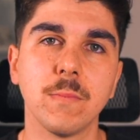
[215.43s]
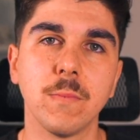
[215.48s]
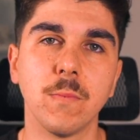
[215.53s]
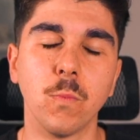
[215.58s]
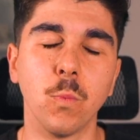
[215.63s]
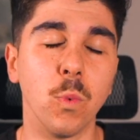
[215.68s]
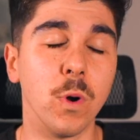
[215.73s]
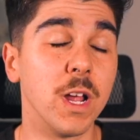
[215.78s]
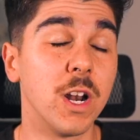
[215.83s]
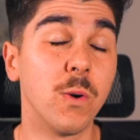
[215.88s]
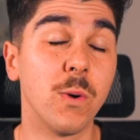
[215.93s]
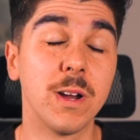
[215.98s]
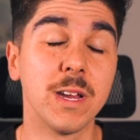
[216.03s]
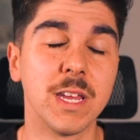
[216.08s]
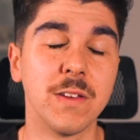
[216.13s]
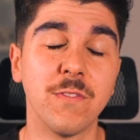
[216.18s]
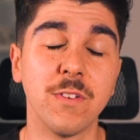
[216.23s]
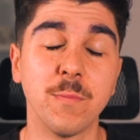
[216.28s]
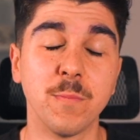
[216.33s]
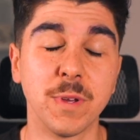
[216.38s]
where do I
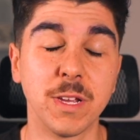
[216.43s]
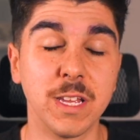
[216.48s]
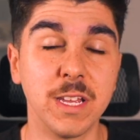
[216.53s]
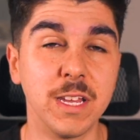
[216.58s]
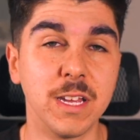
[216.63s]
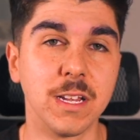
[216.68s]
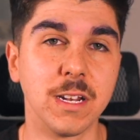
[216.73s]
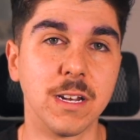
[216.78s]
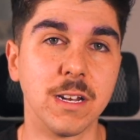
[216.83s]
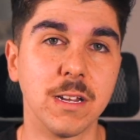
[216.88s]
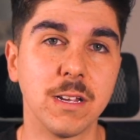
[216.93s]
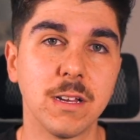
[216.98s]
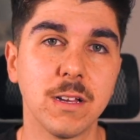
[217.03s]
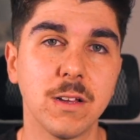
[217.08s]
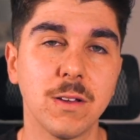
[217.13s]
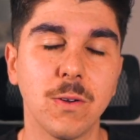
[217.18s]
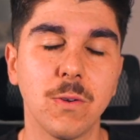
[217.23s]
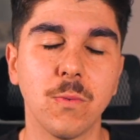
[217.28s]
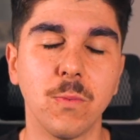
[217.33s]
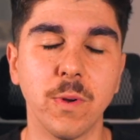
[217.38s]
even begin?
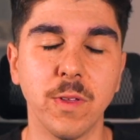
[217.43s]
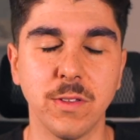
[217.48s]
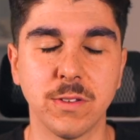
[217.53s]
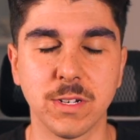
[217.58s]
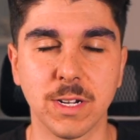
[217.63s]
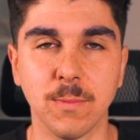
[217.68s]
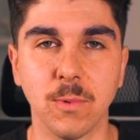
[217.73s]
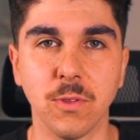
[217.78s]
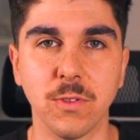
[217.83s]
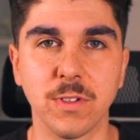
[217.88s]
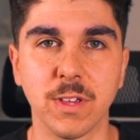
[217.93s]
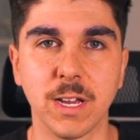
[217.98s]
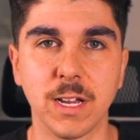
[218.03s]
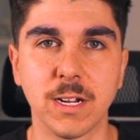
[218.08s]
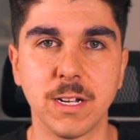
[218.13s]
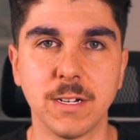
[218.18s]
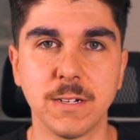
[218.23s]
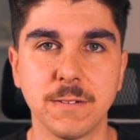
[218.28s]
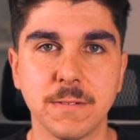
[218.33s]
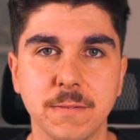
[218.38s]
with double
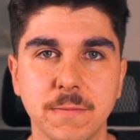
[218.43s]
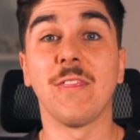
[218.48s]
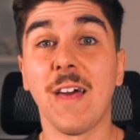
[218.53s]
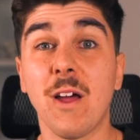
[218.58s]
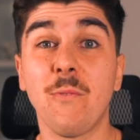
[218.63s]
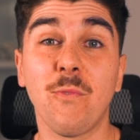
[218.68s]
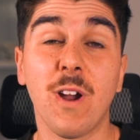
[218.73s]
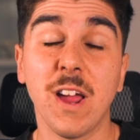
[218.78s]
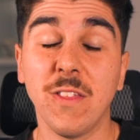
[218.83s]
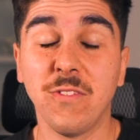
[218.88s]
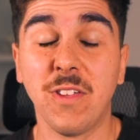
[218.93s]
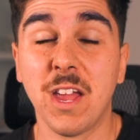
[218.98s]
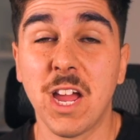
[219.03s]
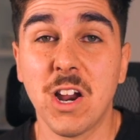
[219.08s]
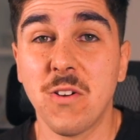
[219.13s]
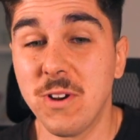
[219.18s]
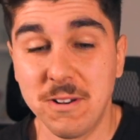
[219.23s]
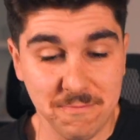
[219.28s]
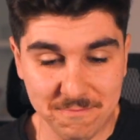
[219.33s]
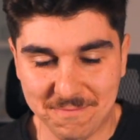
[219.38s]
zeta. That right
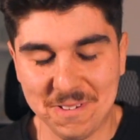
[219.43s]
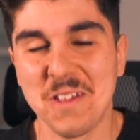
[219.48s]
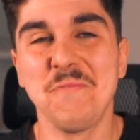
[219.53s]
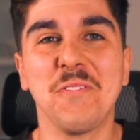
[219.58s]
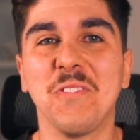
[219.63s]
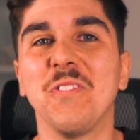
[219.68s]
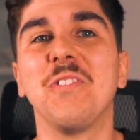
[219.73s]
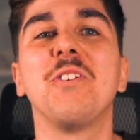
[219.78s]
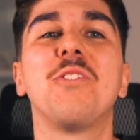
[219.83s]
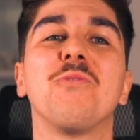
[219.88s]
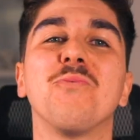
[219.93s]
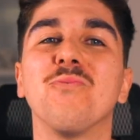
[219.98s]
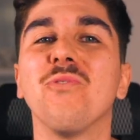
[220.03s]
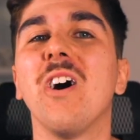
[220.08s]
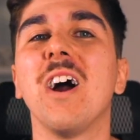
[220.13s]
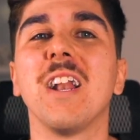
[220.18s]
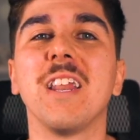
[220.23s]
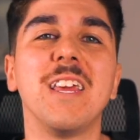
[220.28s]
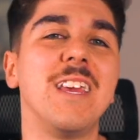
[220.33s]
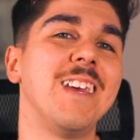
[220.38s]
there and even this
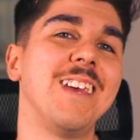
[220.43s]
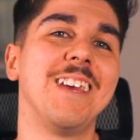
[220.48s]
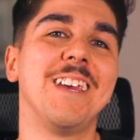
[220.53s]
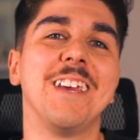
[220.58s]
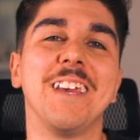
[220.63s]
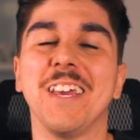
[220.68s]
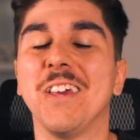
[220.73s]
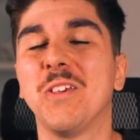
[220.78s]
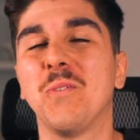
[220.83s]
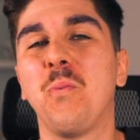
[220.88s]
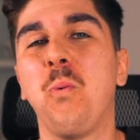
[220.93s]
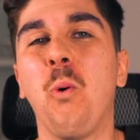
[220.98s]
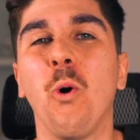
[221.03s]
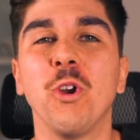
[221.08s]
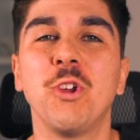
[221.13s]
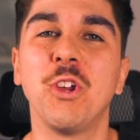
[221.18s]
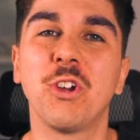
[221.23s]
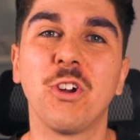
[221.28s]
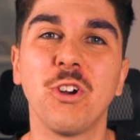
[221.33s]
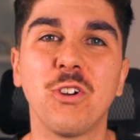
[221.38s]
right here is
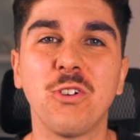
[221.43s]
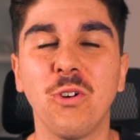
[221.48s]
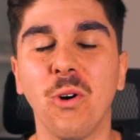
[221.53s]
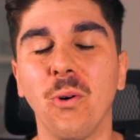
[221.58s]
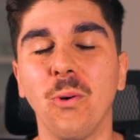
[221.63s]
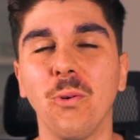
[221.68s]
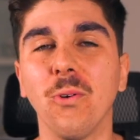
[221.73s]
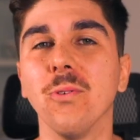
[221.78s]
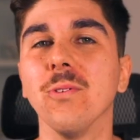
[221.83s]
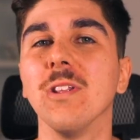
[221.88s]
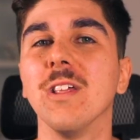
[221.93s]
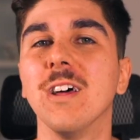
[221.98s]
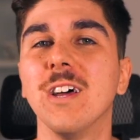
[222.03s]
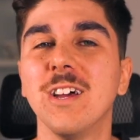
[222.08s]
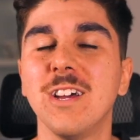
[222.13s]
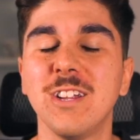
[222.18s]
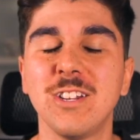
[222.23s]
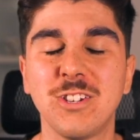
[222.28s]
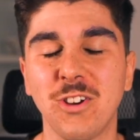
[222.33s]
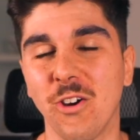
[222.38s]
what you could call
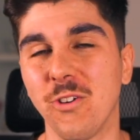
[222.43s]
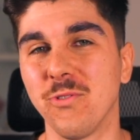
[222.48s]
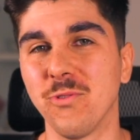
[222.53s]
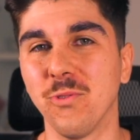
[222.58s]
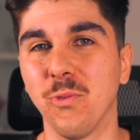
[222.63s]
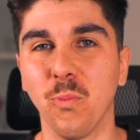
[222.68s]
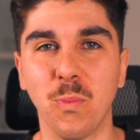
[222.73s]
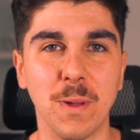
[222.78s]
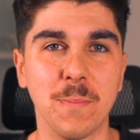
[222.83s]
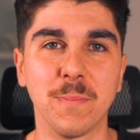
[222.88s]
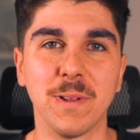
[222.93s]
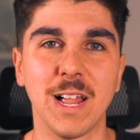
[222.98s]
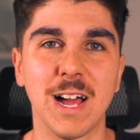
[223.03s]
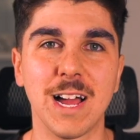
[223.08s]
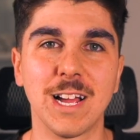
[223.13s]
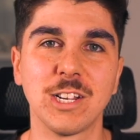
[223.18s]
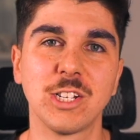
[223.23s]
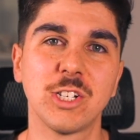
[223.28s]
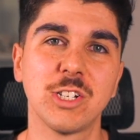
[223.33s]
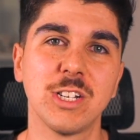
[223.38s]
tonal
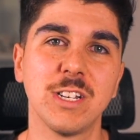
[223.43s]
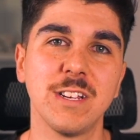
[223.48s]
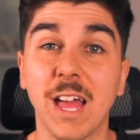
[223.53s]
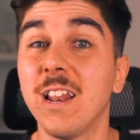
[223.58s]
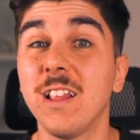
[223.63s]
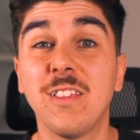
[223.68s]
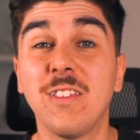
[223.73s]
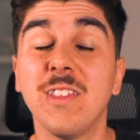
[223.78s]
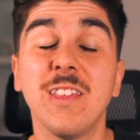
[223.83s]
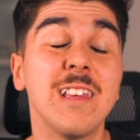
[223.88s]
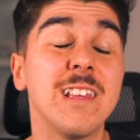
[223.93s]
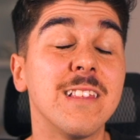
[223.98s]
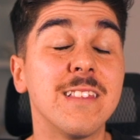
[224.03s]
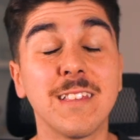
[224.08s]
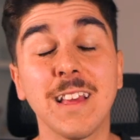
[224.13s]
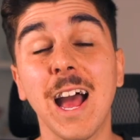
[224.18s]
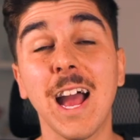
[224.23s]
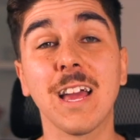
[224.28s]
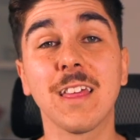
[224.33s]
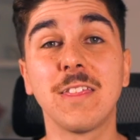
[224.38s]
whiplash. And it's the
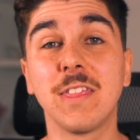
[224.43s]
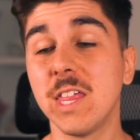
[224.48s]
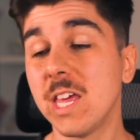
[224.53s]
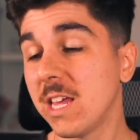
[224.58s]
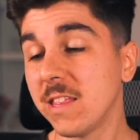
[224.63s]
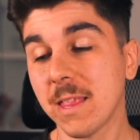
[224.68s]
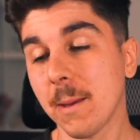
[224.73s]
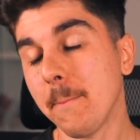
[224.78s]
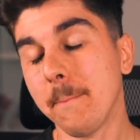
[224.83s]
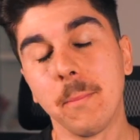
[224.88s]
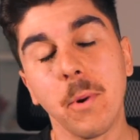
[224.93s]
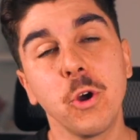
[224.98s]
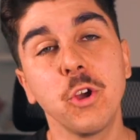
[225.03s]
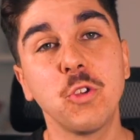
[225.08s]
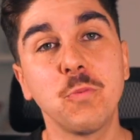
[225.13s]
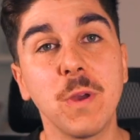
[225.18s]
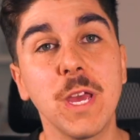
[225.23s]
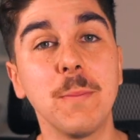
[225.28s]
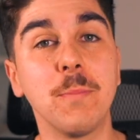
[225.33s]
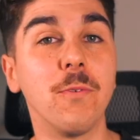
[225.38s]
exact thing that
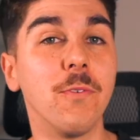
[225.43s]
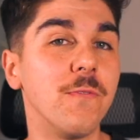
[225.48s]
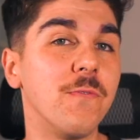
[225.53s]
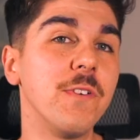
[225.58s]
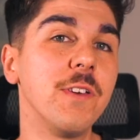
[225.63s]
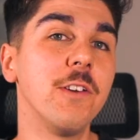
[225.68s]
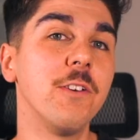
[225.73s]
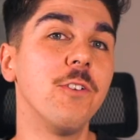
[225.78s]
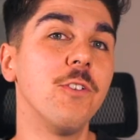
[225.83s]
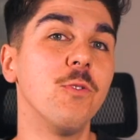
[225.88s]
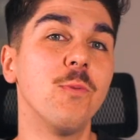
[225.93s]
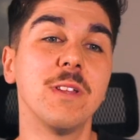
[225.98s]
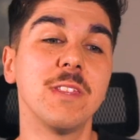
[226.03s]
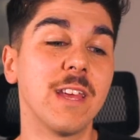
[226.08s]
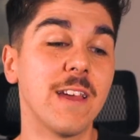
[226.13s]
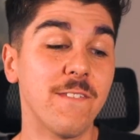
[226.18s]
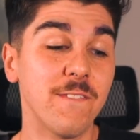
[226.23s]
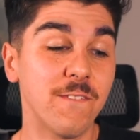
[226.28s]
most people feel when they